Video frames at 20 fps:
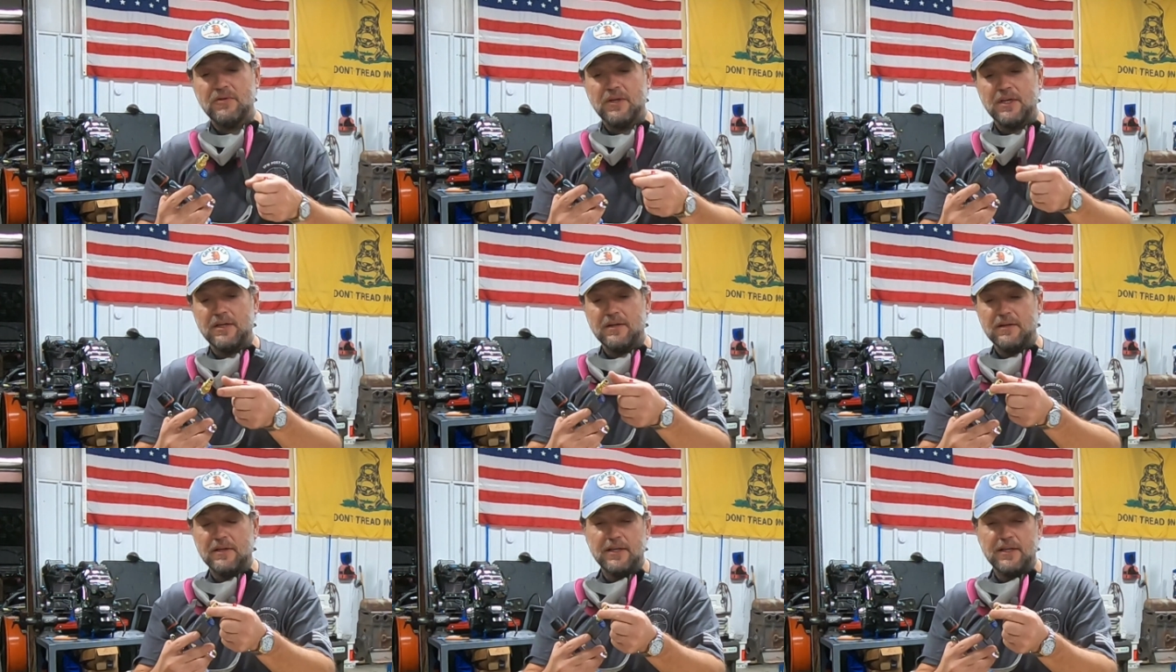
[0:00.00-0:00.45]
uh,
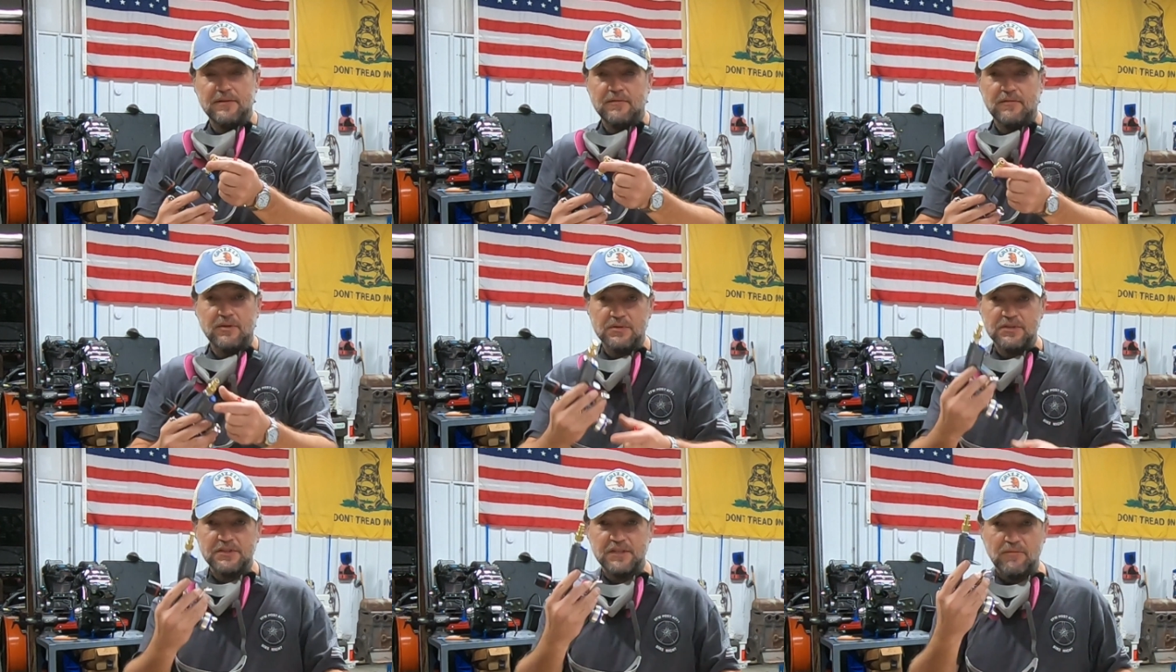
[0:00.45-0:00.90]
uh,
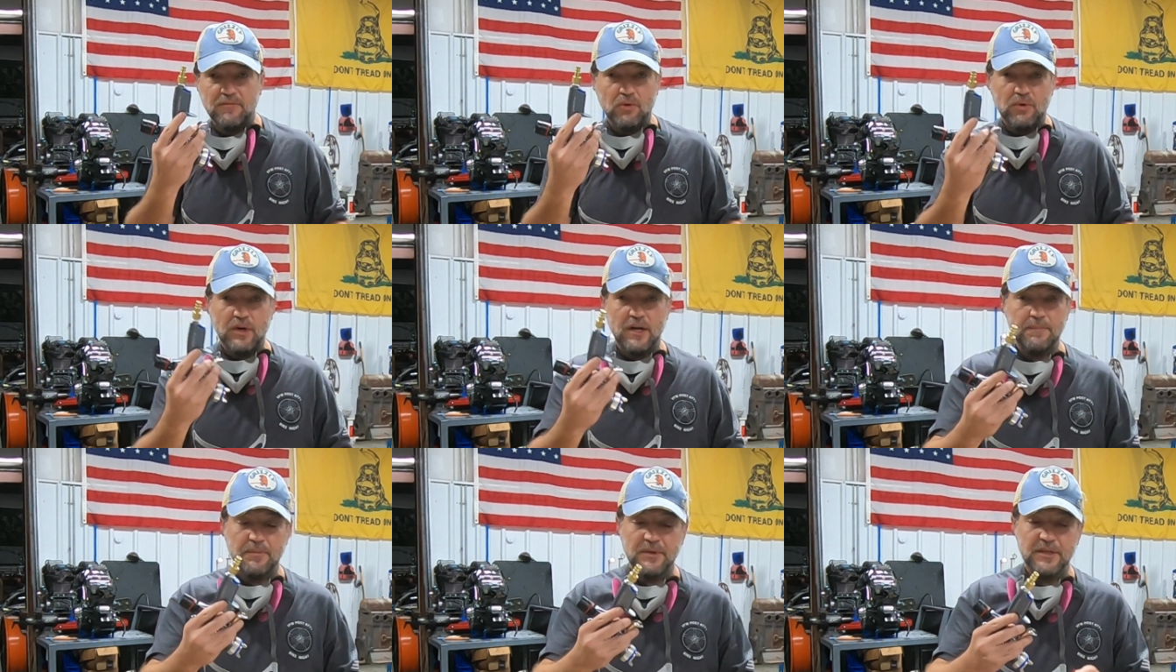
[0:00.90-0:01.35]
there's several
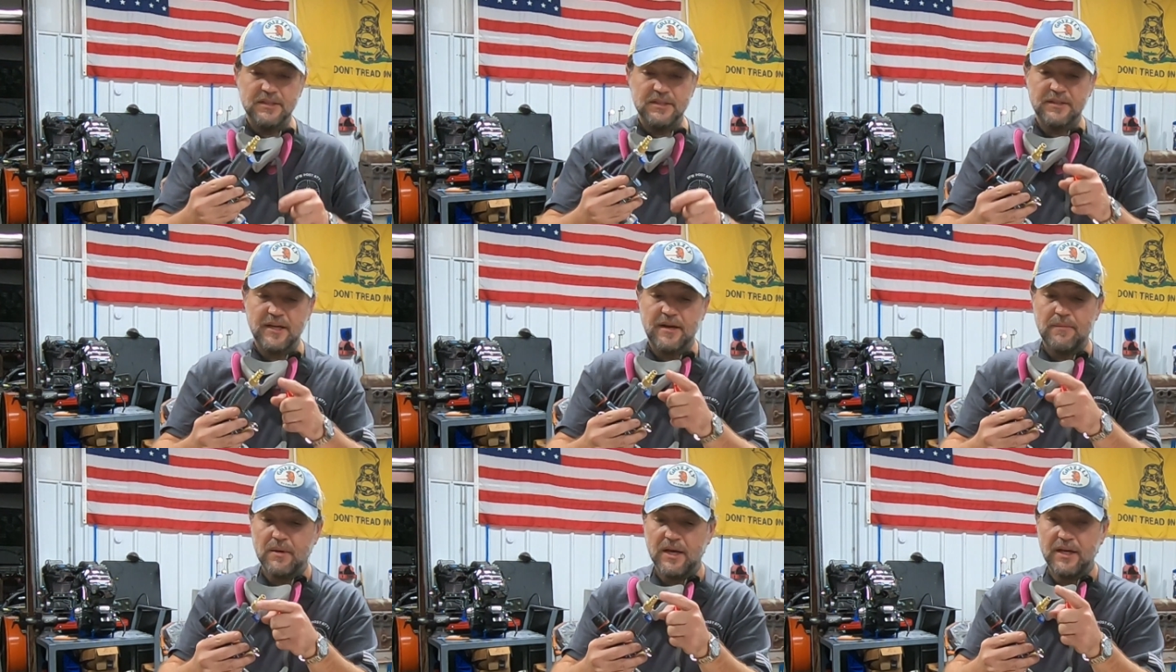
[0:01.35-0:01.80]
companies
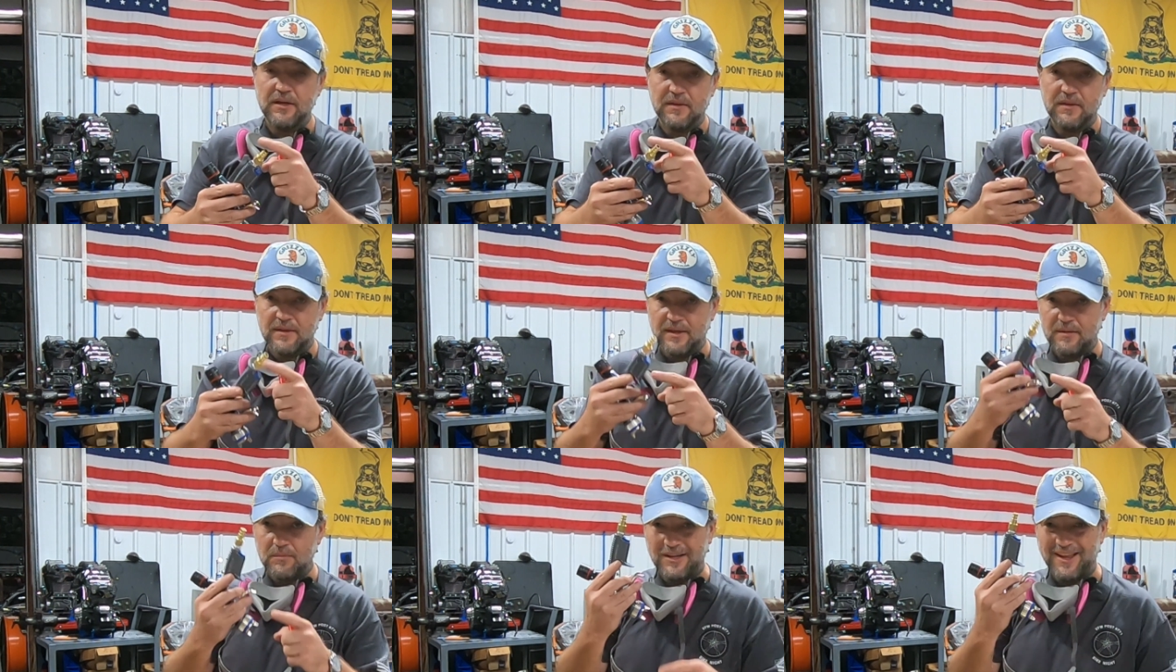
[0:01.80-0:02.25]
that make
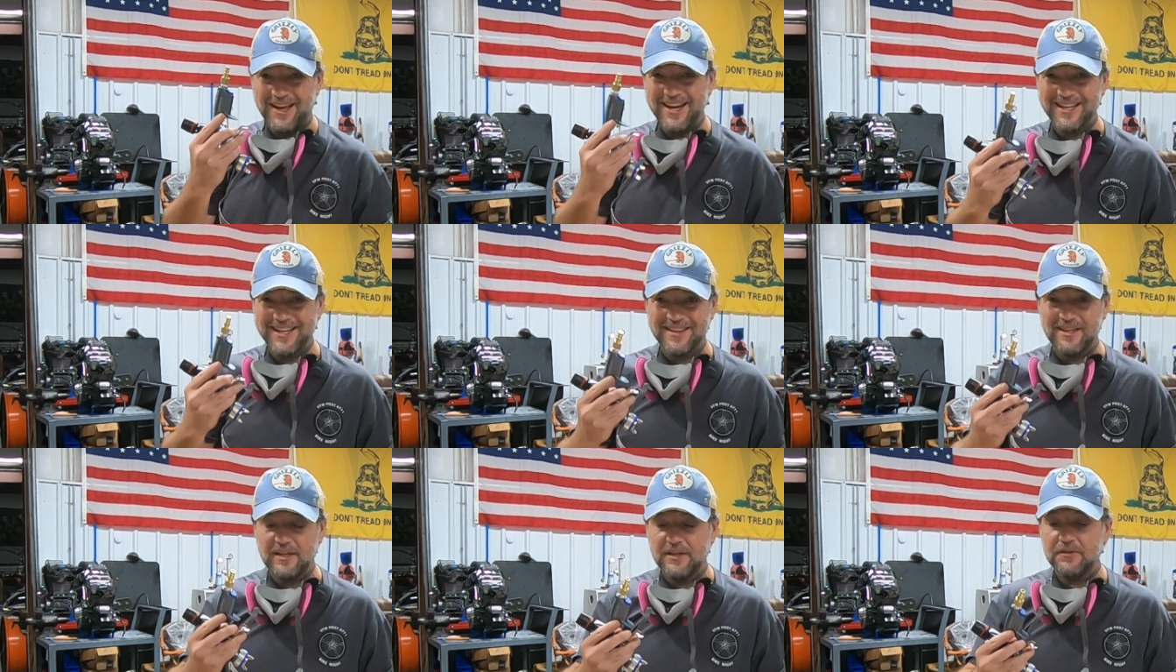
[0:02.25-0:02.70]
them like
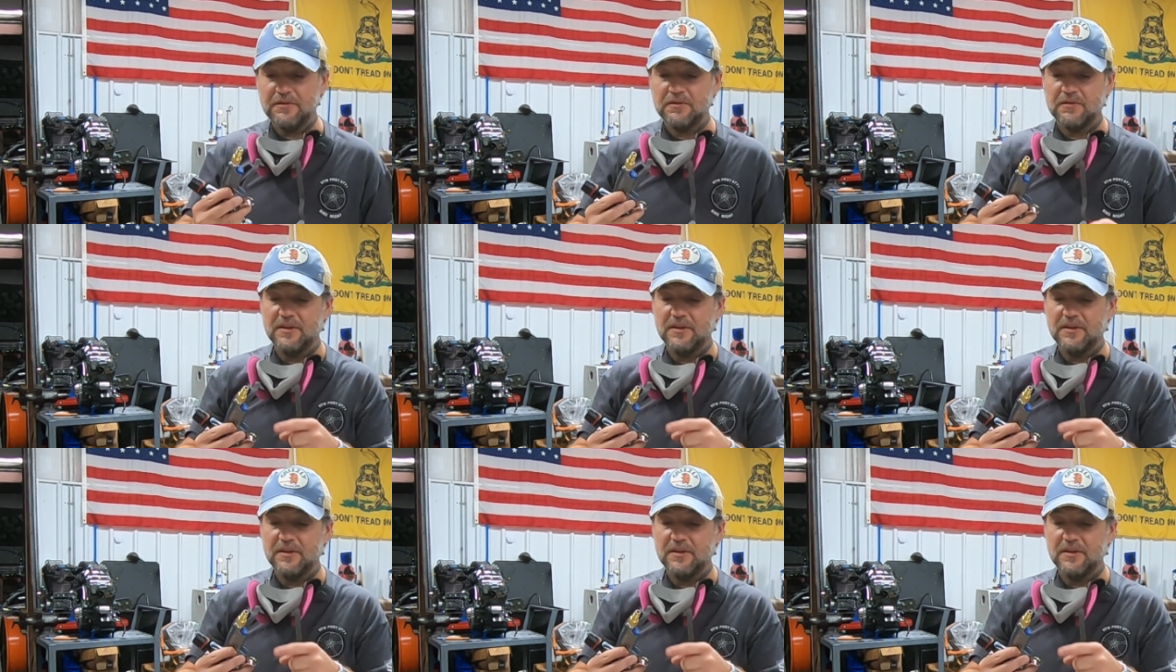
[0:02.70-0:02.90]
this.